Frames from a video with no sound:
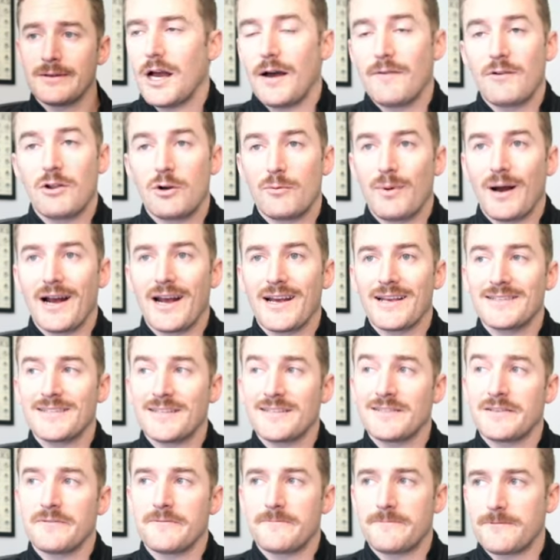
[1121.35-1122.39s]
Javier Baez
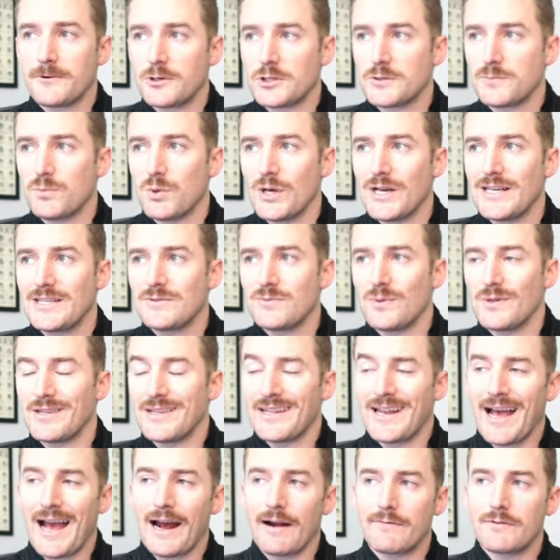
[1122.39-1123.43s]
is in first place with
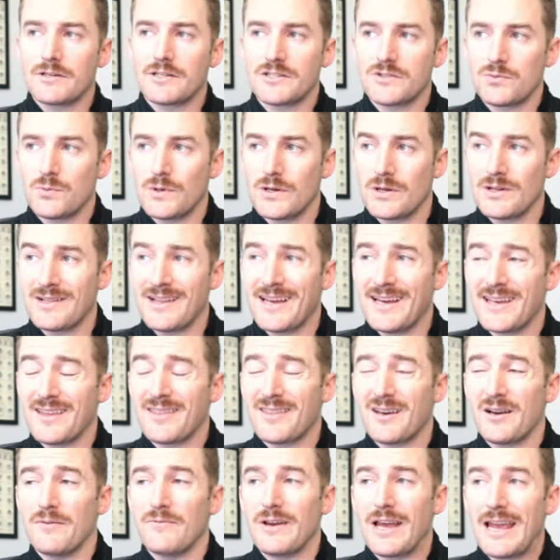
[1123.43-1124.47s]
an average swing length
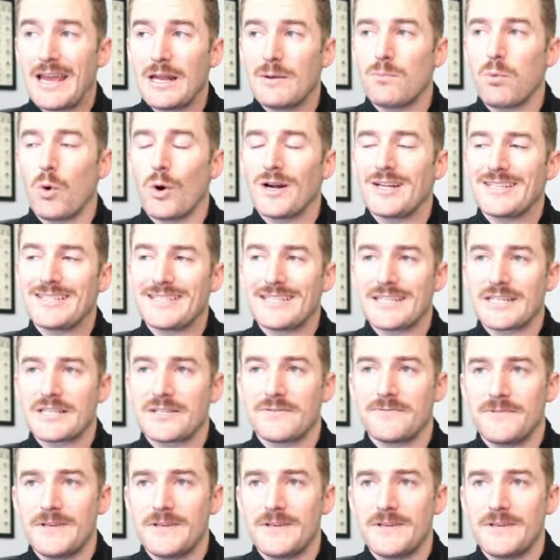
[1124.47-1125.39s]
of 8.6